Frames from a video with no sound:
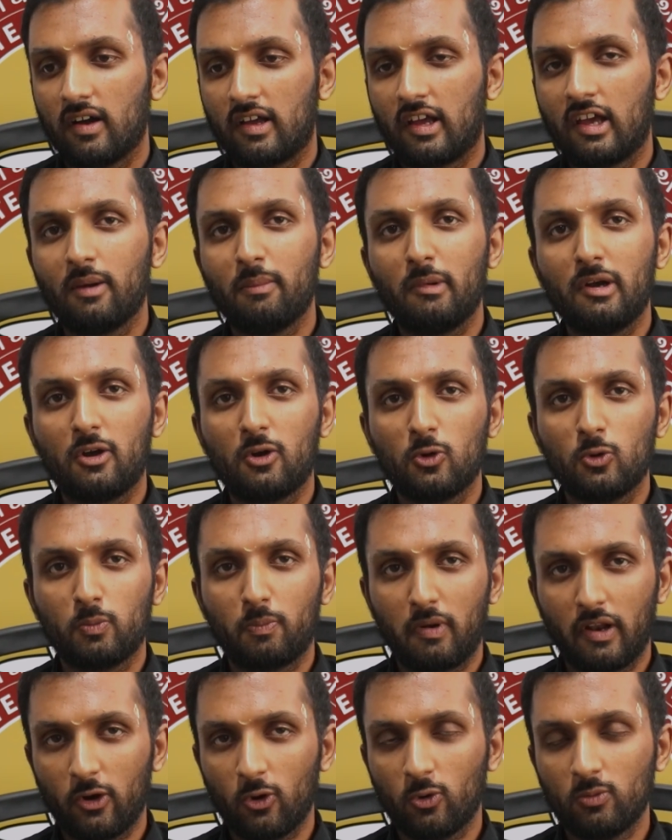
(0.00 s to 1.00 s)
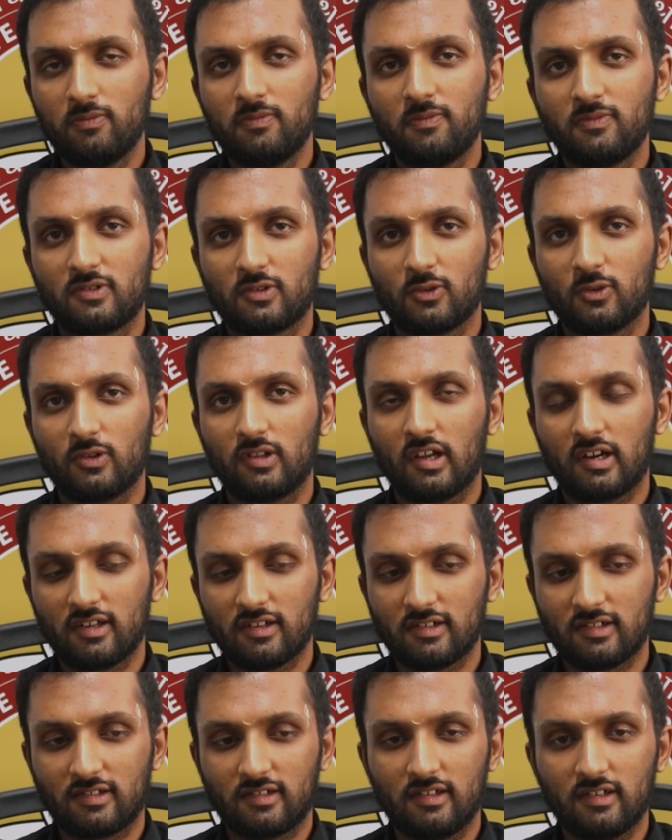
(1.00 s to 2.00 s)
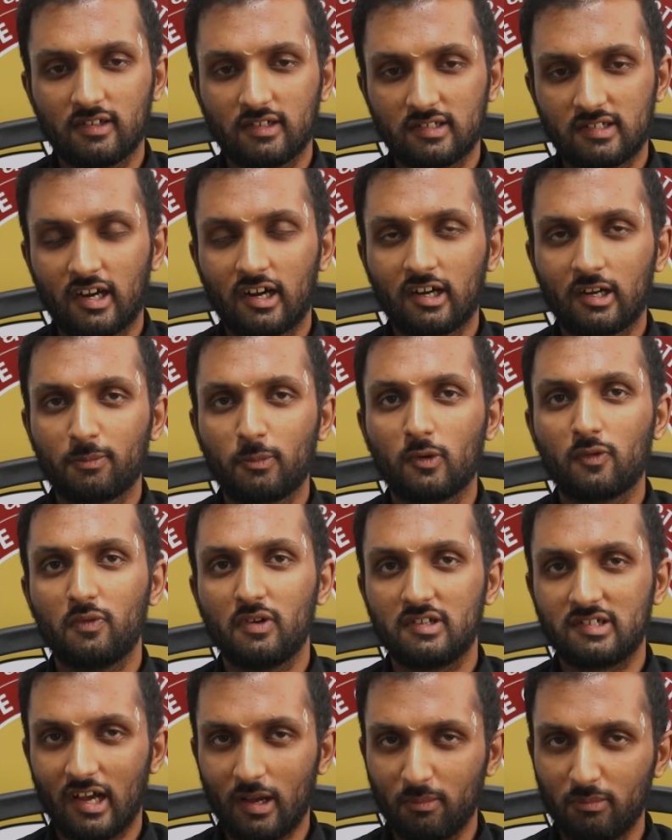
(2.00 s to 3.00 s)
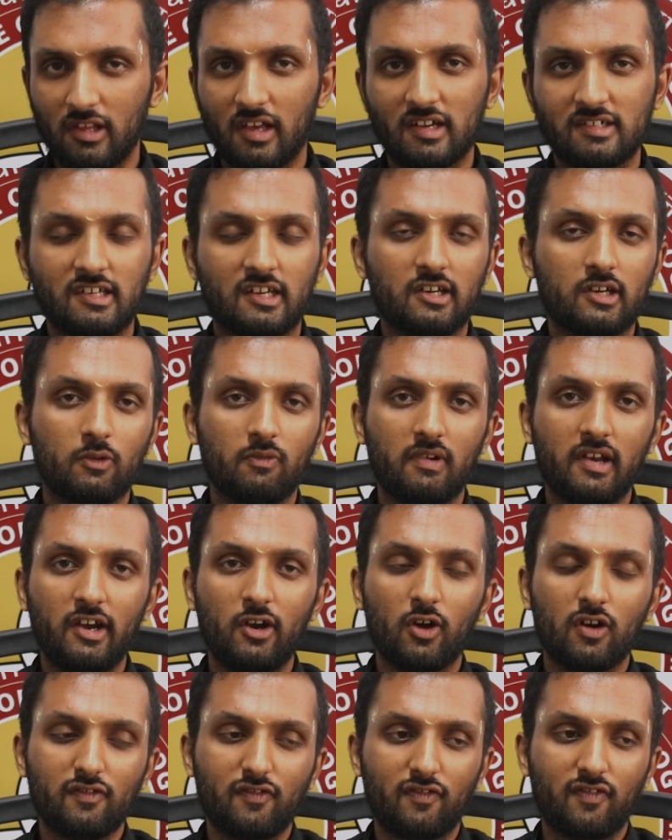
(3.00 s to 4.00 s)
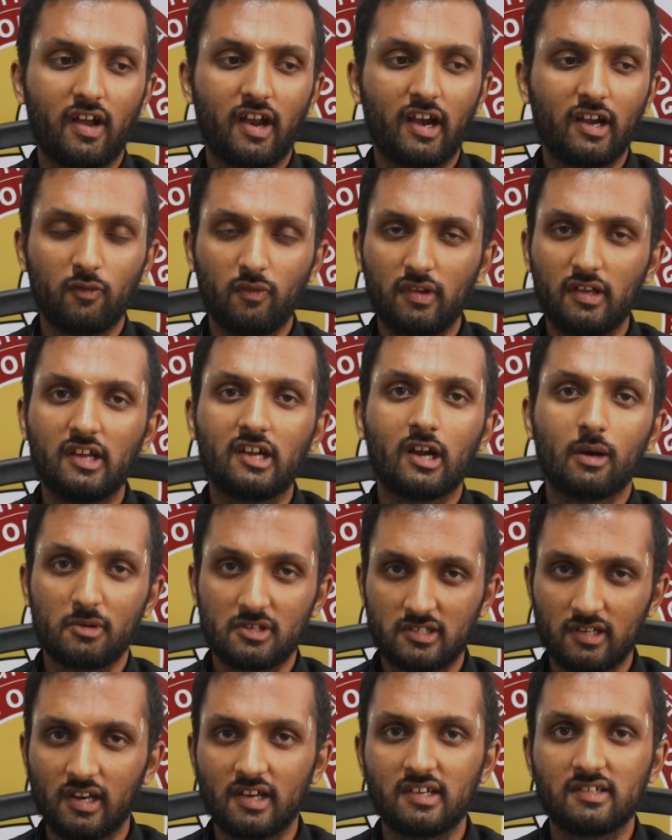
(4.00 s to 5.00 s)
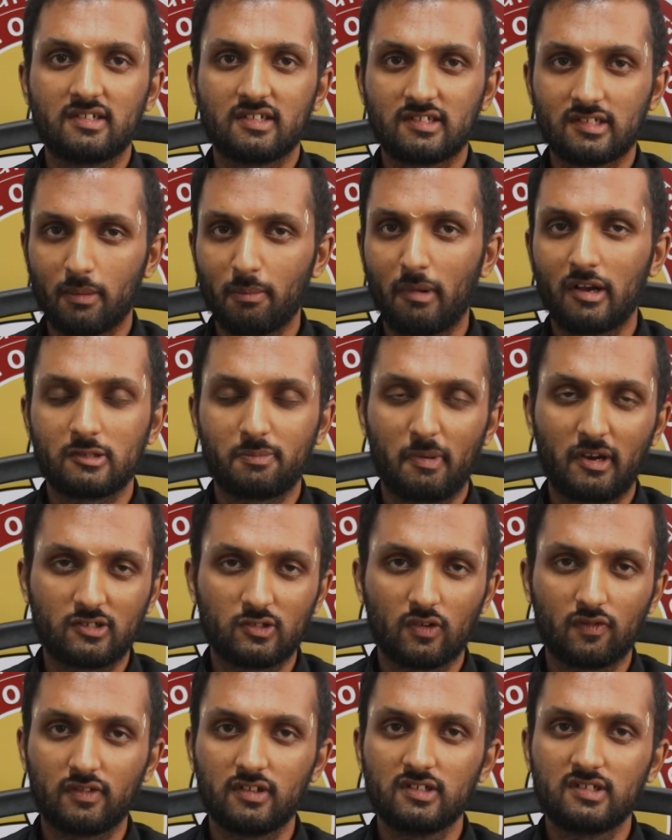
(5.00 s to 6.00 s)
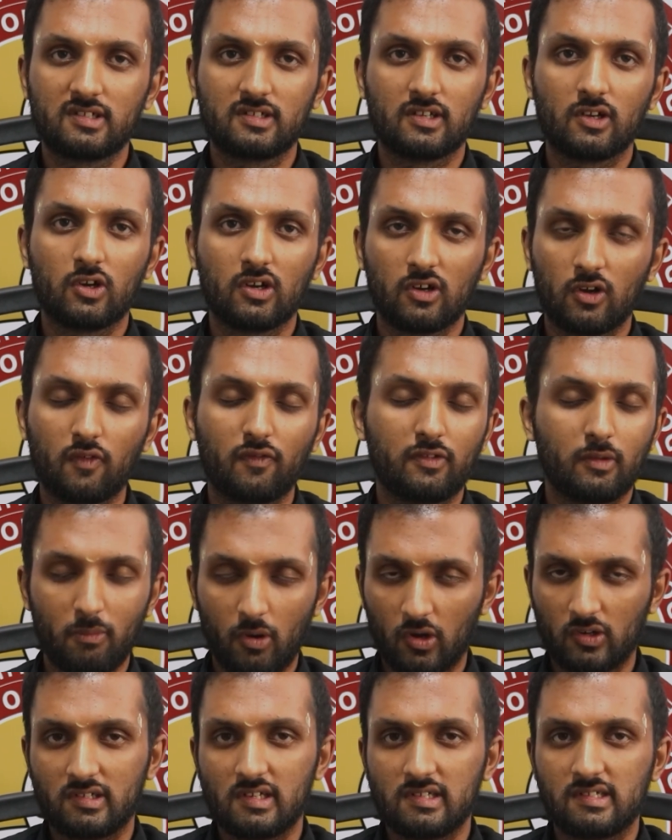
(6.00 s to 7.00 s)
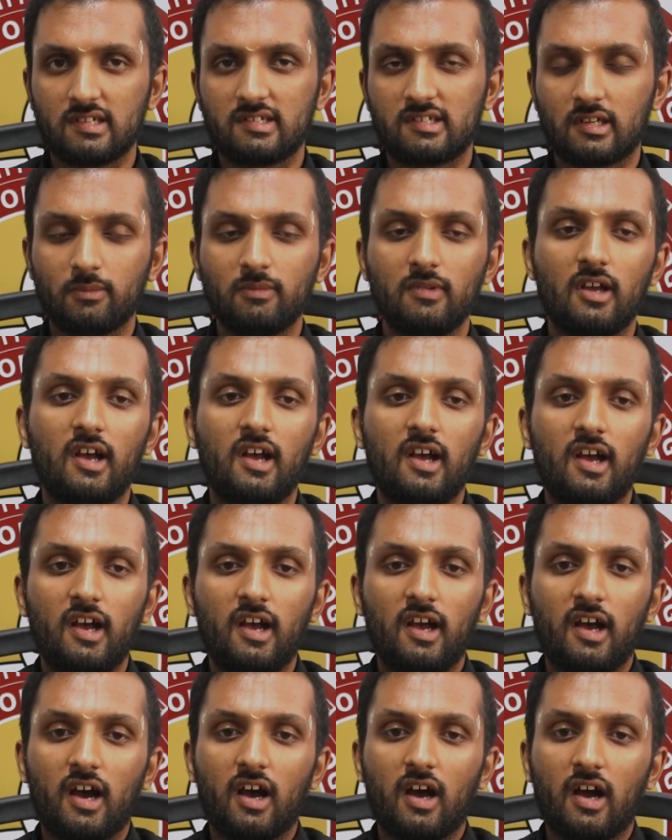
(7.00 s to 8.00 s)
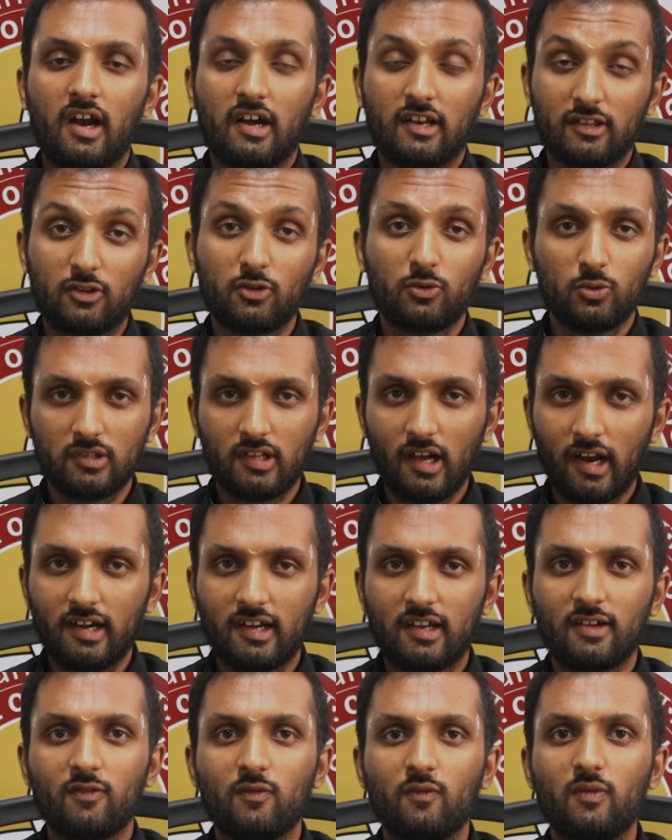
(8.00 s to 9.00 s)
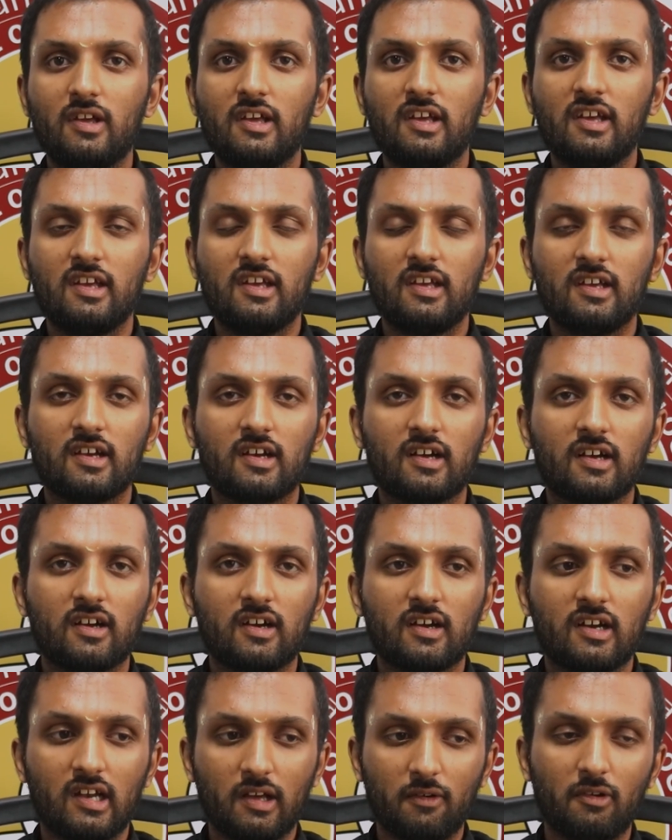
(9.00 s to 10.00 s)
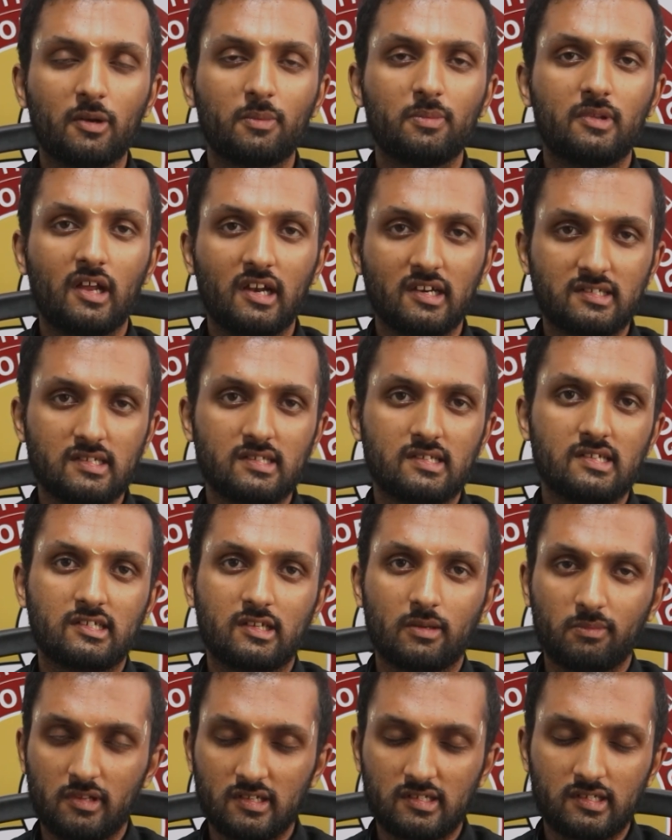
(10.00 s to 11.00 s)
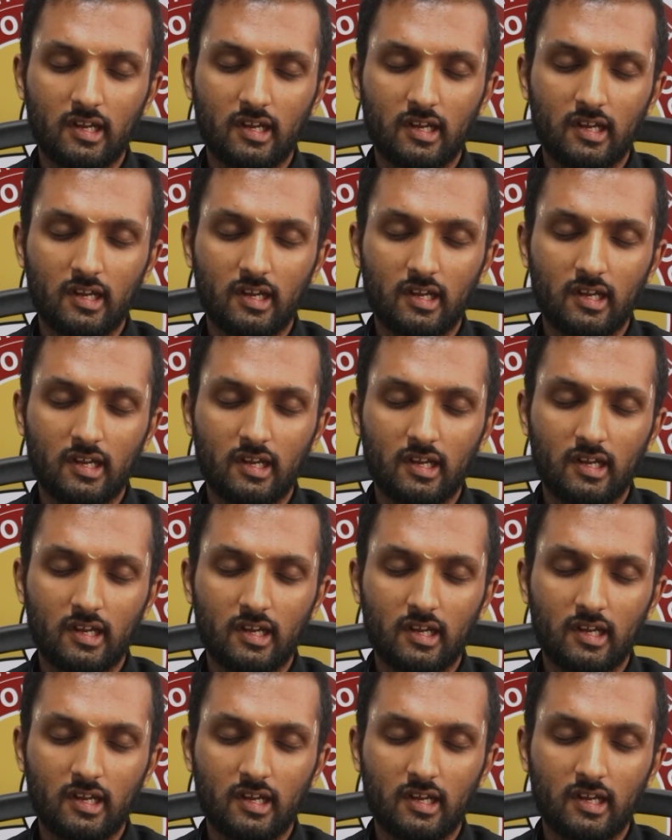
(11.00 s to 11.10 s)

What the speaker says: came into Plenum, so that is the startup of which I am the executive lead of, and we commercialize some aspects of this, of the blockchain system. And through that, we developed the election system this